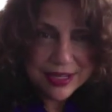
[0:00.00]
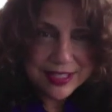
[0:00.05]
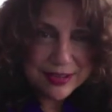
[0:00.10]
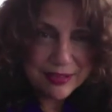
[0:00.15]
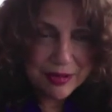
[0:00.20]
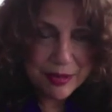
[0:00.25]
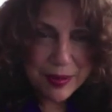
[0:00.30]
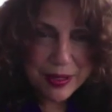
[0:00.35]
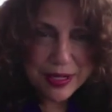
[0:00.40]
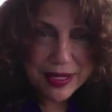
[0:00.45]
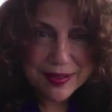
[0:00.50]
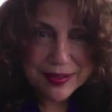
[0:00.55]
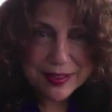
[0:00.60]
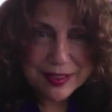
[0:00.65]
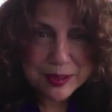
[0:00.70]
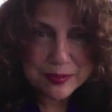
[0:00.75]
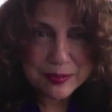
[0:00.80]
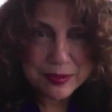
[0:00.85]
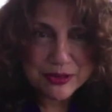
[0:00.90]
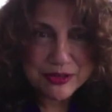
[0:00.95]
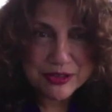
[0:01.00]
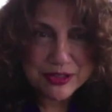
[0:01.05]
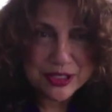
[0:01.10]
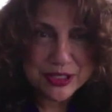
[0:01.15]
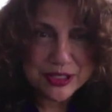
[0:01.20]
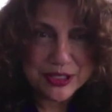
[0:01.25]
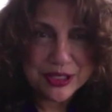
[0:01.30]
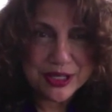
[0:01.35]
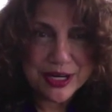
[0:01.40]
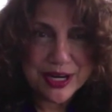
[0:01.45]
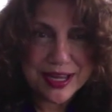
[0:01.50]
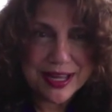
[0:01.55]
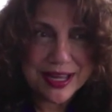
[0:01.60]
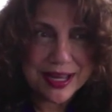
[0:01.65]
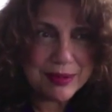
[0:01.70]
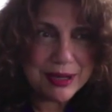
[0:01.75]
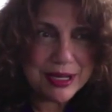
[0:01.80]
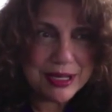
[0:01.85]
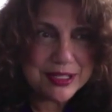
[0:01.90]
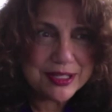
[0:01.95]
everybody, this is Patricia Cori
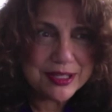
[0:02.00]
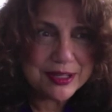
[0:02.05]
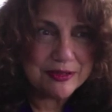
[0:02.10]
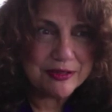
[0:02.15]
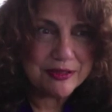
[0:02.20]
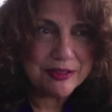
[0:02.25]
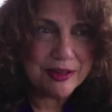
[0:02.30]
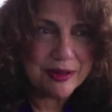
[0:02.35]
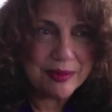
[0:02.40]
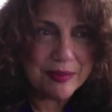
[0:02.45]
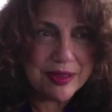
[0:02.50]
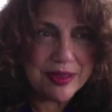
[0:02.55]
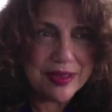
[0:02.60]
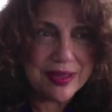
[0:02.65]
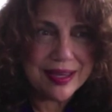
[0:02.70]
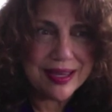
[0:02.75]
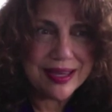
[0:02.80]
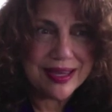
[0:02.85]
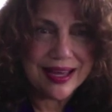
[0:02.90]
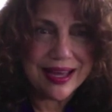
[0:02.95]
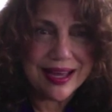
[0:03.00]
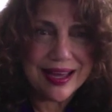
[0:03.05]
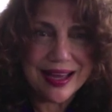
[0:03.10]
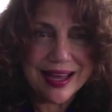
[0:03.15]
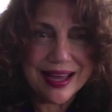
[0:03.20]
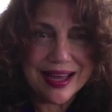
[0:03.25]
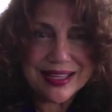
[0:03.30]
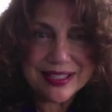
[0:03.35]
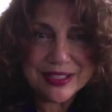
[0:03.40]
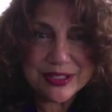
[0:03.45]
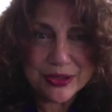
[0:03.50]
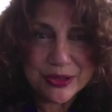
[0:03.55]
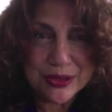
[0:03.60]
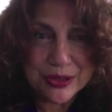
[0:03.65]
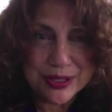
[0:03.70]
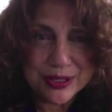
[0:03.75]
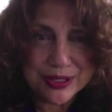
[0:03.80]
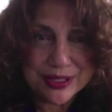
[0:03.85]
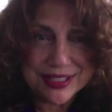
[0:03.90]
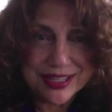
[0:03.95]
coming to you from the
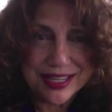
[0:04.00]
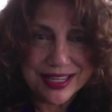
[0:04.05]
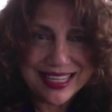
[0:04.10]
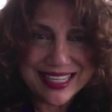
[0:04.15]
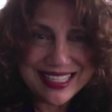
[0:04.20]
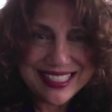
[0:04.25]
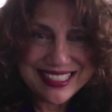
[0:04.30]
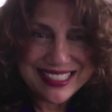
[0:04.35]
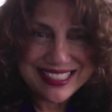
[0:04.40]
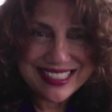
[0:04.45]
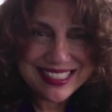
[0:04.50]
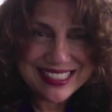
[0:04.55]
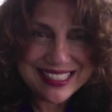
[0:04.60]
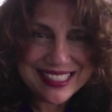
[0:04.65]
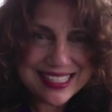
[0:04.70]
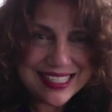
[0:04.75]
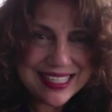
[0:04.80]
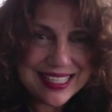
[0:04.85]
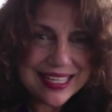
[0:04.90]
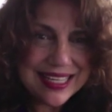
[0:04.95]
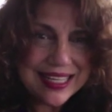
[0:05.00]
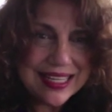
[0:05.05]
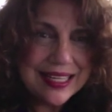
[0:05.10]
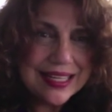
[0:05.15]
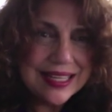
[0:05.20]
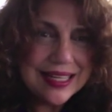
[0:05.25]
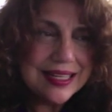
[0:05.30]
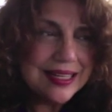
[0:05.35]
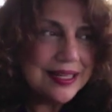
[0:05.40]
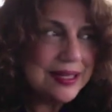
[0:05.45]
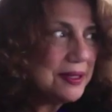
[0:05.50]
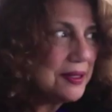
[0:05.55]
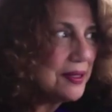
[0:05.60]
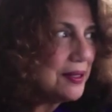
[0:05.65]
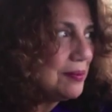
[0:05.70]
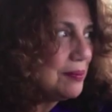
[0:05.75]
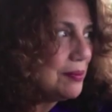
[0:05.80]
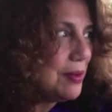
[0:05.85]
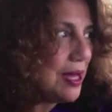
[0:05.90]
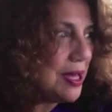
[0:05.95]
Azores Islands,
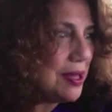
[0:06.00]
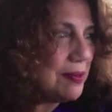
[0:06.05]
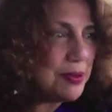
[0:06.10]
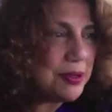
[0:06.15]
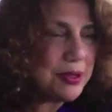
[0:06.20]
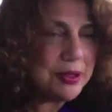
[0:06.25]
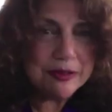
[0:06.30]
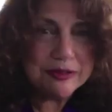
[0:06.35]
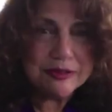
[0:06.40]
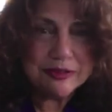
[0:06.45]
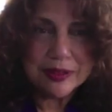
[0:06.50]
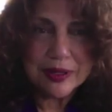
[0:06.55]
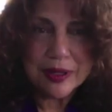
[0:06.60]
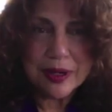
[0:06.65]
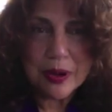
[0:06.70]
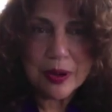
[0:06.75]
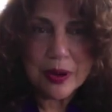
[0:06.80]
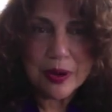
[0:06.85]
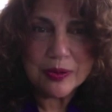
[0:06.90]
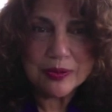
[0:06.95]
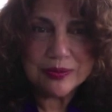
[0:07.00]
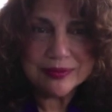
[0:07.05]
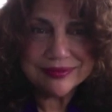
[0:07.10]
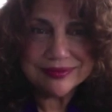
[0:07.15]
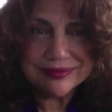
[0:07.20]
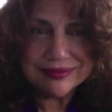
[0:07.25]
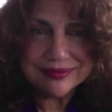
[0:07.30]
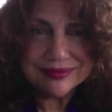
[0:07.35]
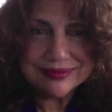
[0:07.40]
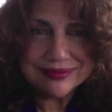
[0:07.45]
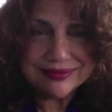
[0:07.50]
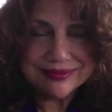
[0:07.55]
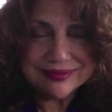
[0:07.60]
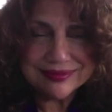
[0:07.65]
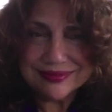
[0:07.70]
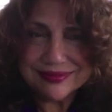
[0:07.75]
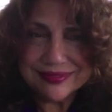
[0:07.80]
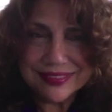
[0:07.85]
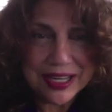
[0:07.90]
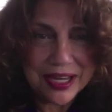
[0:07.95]
my beautiful home.
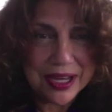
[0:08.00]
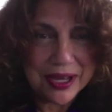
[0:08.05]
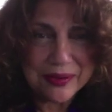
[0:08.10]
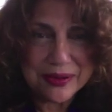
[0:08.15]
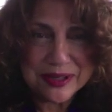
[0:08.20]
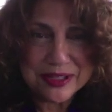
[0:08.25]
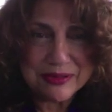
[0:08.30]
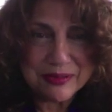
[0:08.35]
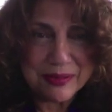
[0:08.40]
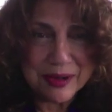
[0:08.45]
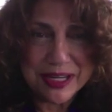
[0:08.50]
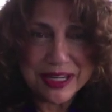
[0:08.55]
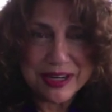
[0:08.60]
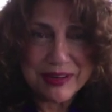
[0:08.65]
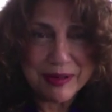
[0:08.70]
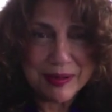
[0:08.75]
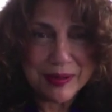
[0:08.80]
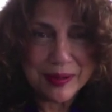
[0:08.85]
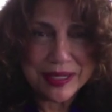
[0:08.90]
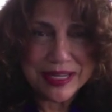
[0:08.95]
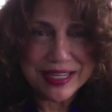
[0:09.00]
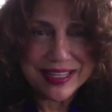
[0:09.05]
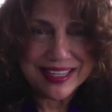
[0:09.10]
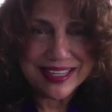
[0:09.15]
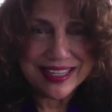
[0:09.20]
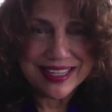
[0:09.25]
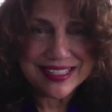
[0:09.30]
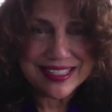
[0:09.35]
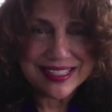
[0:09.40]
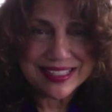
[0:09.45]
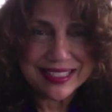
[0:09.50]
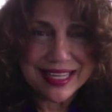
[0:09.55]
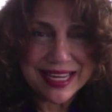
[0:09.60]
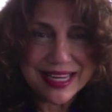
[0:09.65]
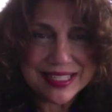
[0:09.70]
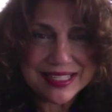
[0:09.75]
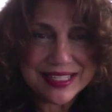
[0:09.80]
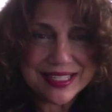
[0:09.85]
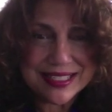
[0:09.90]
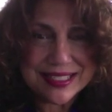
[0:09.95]
I always remind everybody that it's
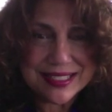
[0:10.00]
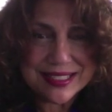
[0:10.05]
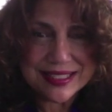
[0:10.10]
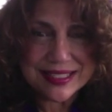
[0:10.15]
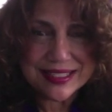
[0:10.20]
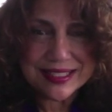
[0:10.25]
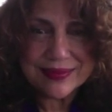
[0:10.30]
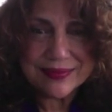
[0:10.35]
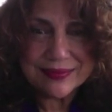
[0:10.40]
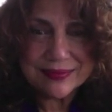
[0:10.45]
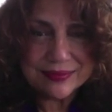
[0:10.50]
Atlantis.